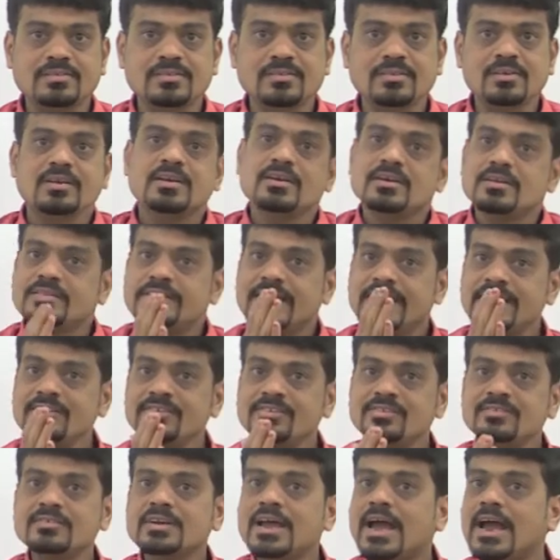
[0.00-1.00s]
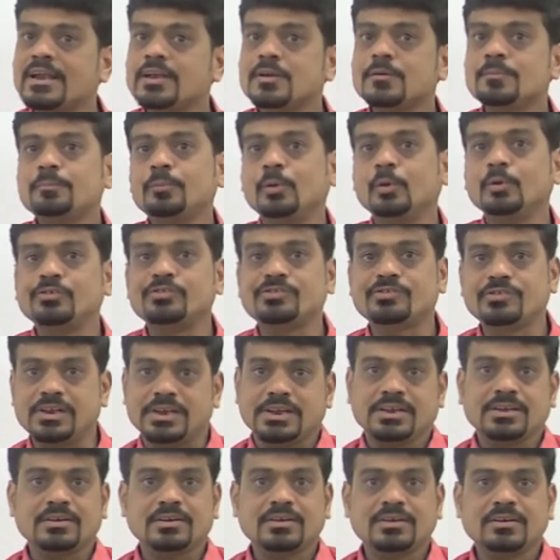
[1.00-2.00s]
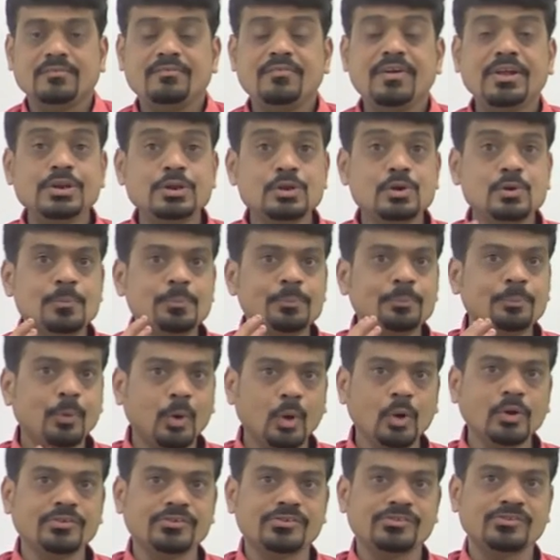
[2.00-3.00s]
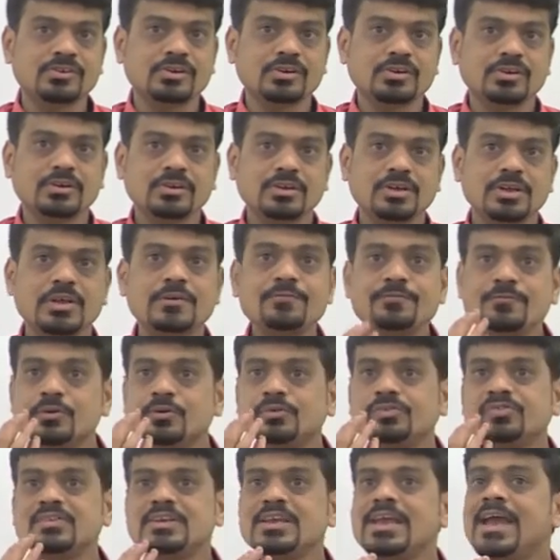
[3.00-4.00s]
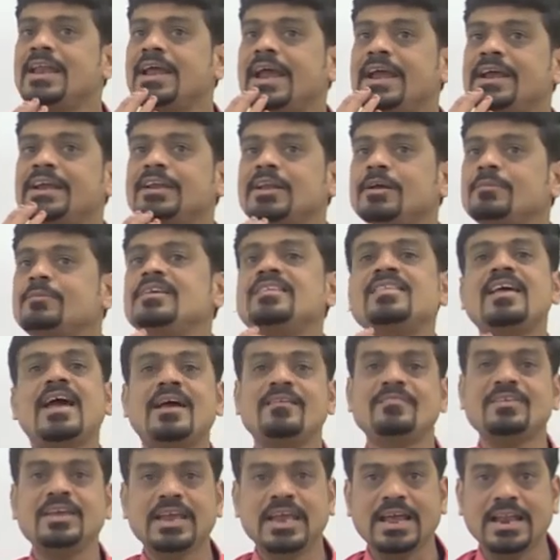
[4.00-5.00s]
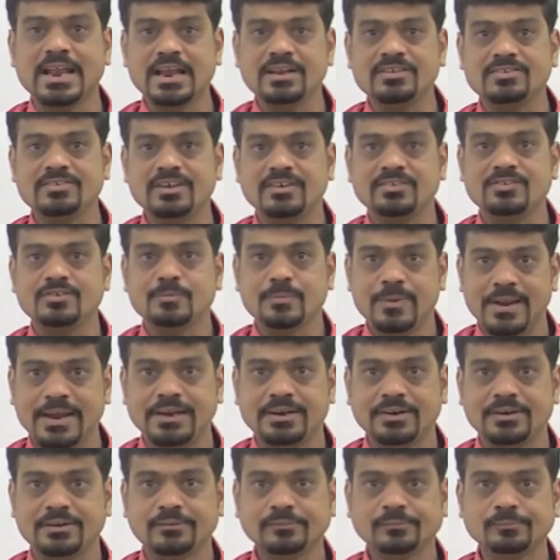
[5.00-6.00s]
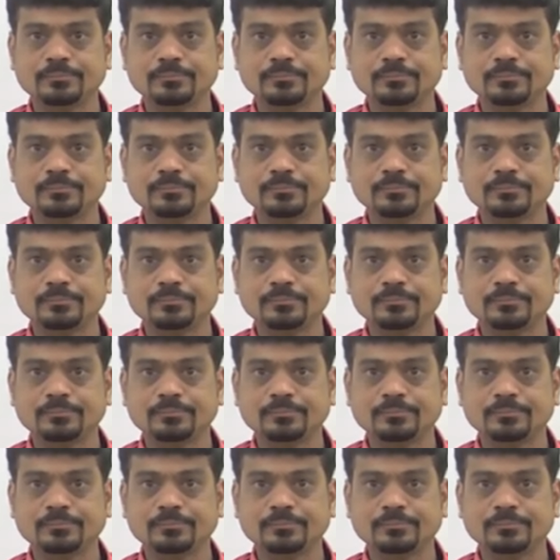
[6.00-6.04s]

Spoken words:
Then start posting. When you post, if you see an item is having an adjustment,